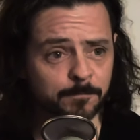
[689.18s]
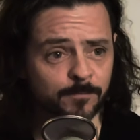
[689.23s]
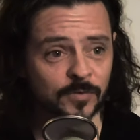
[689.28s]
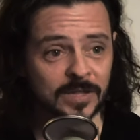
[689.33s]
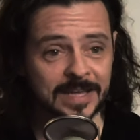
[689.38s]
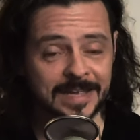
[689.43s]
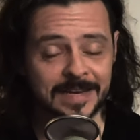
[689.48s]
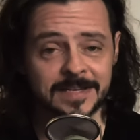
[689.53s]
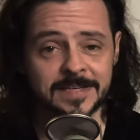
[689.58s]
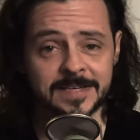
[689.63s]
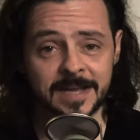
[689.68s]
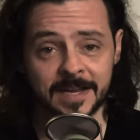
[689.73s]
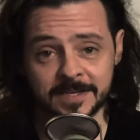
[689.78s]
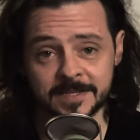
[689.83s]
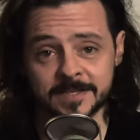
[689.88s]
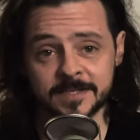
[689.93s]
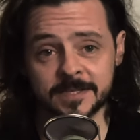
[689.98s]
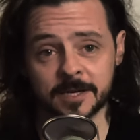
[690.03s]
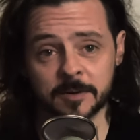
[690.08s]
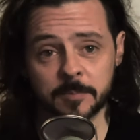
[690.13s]

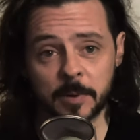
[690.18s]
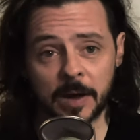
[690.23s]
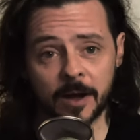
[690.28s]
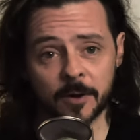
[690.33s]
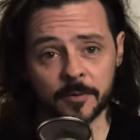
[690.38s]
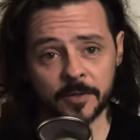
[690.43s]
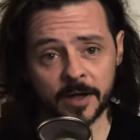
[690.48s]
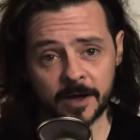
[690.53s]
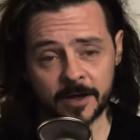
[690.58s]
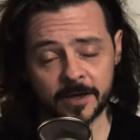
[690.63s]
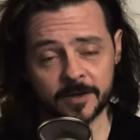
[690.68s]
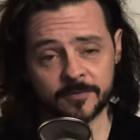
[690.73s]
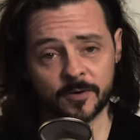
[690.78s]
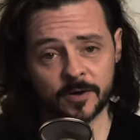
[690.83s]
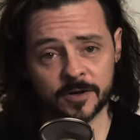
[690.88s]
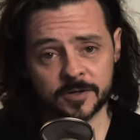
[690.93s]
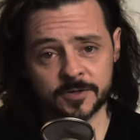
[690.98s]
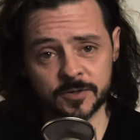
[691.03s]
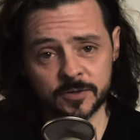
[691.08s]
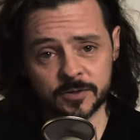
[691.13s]
intensity about that if I'd
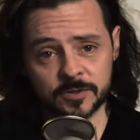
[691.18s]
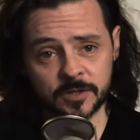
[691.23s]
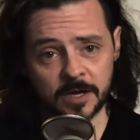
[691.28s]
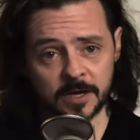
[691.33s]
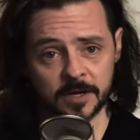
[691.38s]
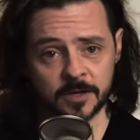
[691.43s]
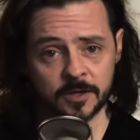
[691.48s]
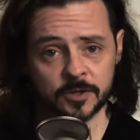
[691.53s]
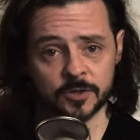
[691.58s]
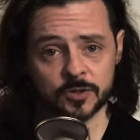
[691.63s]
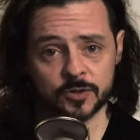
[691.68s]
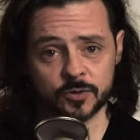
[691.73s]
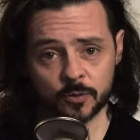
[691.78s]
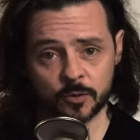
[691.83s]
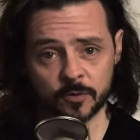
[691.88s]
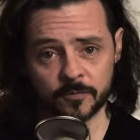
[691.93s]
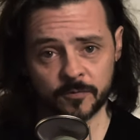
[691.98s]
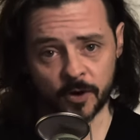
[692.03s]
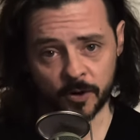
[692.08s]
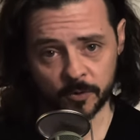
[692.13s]
have sung that sort
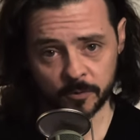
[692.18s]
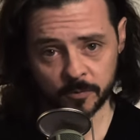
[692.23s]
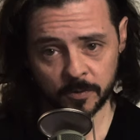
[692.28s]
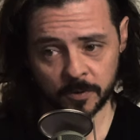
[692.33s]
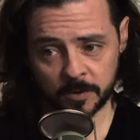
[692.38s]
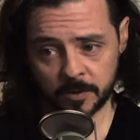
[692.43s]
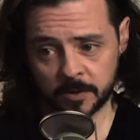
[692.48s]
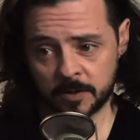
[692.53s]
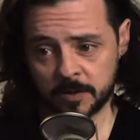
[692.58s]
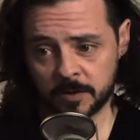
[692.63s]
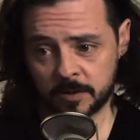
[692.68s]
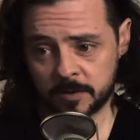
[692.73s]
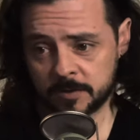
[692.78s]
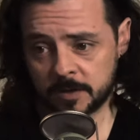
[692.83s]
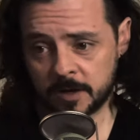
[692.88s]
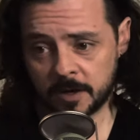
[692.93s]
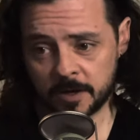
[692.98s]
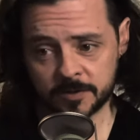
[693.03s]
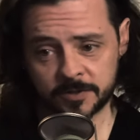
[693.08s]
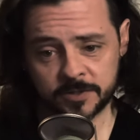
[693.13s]
of note
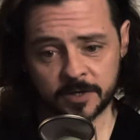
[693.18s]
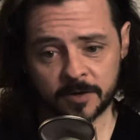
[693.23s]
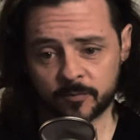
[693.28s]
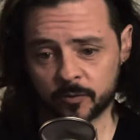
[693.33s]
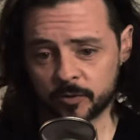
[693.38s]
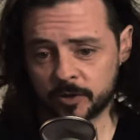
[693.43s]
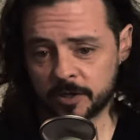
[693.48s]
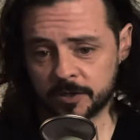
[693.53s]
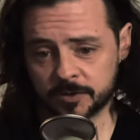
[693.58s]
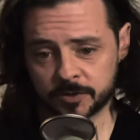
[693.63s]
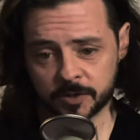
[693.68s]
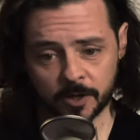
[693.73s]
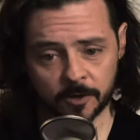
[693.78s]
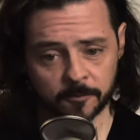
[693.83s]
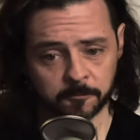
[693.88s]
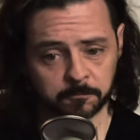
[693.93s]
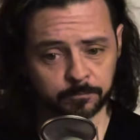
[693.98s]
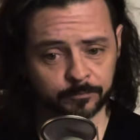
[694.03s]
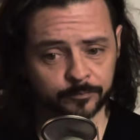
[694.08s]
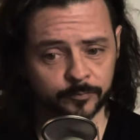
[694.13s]
several years ago.
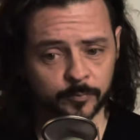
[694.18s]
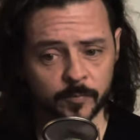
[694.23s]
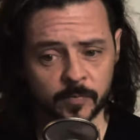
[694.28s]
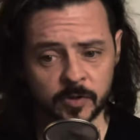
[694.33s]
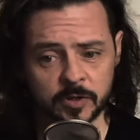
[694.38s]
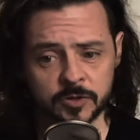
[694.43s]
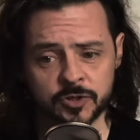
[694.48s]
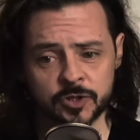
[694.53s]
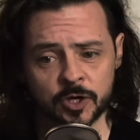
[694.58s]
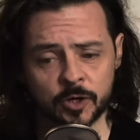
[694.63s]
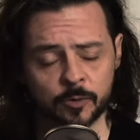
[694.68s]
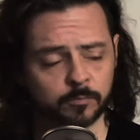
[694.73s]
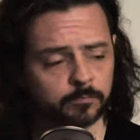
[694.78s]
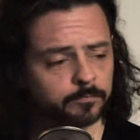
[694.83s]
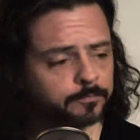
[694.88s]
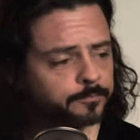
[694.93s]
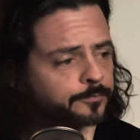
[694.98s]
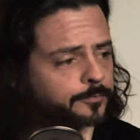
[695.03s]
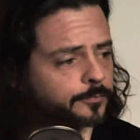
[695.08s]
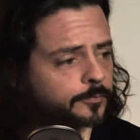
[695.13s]
So
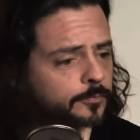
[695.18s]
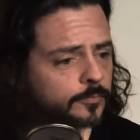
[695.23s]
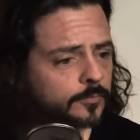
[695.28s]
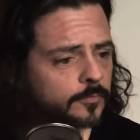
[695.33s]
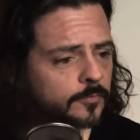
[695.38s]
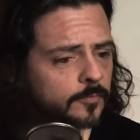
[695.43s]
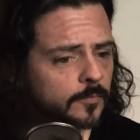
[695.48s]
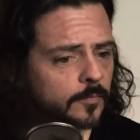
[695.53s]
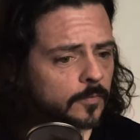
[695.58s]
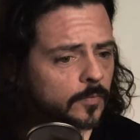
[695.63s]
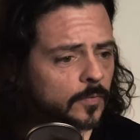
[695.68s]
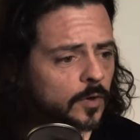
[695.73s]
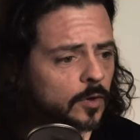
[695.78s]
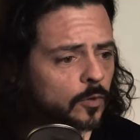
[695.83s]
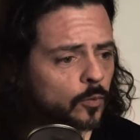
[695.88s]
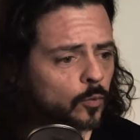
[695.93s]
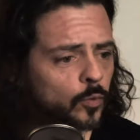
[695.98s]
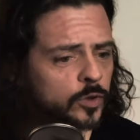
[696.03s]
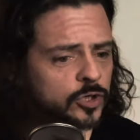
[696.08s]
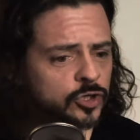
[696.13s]

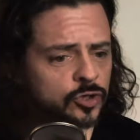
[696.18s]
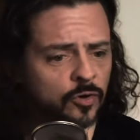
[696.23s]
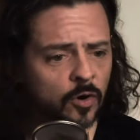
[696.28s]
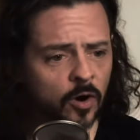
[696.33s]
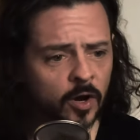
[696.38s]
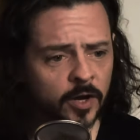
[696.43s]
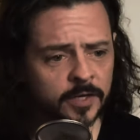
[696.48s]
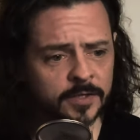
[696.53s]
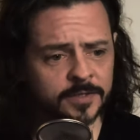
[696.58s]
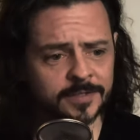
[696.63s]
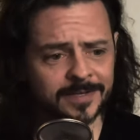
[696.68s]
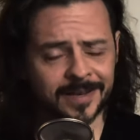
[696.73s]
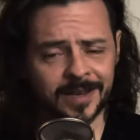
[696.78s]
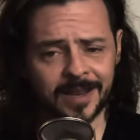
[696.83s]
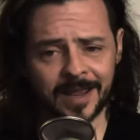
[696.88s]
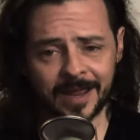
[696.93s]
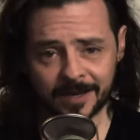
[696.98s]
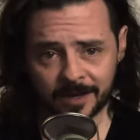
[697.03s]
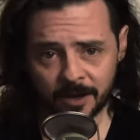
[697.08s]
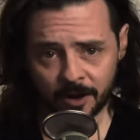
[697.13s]
we're trying to
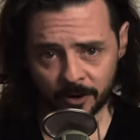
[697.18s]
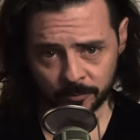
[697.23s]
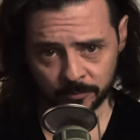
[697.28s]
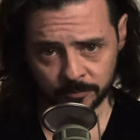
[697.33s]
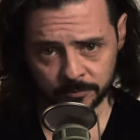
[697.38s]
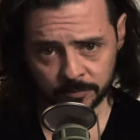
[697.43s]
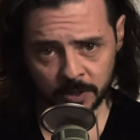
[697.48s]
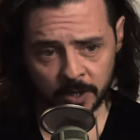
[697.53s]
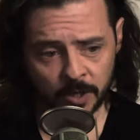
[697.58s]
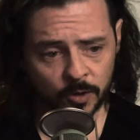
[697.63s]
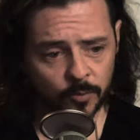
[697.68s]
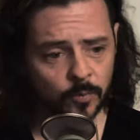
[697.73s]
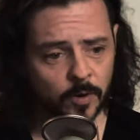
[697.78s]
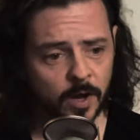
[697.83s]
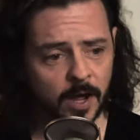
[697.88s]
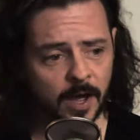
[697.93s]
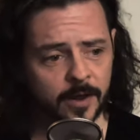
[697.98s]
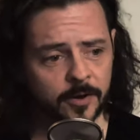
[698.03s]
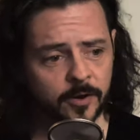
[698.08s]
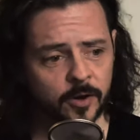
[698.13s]
let go.
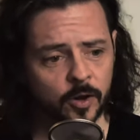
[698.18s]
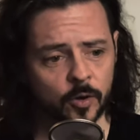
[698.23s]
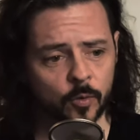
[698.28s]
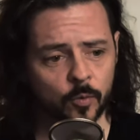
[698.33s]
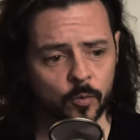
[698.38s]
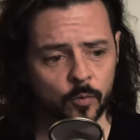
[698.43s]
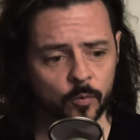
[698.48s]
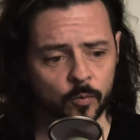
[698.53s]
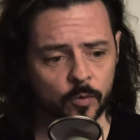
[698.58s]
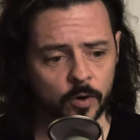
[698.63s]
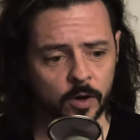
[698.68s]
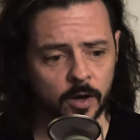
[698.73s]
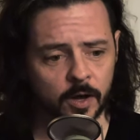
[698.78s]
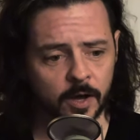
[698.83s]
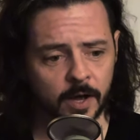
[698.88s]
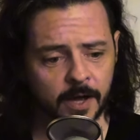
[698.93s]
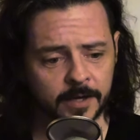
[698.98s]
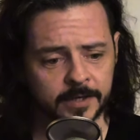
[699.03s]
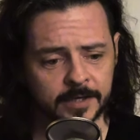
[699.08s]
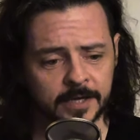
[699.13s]
And
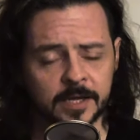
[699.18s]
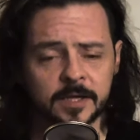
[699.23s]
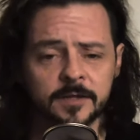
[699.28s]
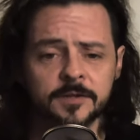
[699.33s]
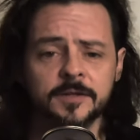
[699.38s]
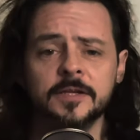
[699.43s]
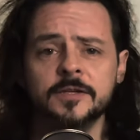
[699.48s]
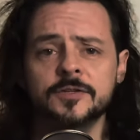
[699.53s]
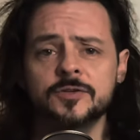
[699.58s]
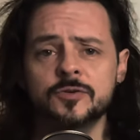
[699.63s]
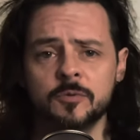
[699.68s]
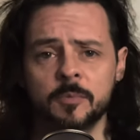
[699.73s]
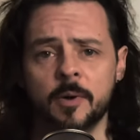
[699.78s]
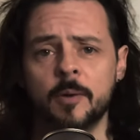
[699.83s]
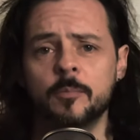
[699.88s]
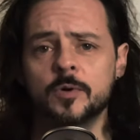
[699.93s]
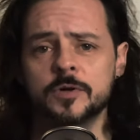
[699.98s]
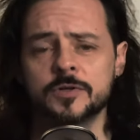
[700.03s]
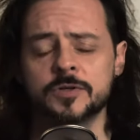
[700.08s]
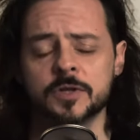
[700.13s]
a key thing to
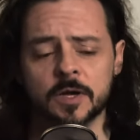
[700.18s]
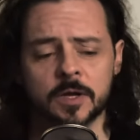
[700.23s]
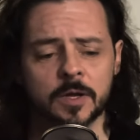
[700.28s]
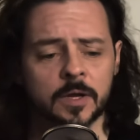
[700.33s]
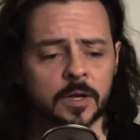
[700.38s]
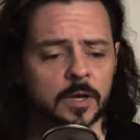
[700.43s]
remember is that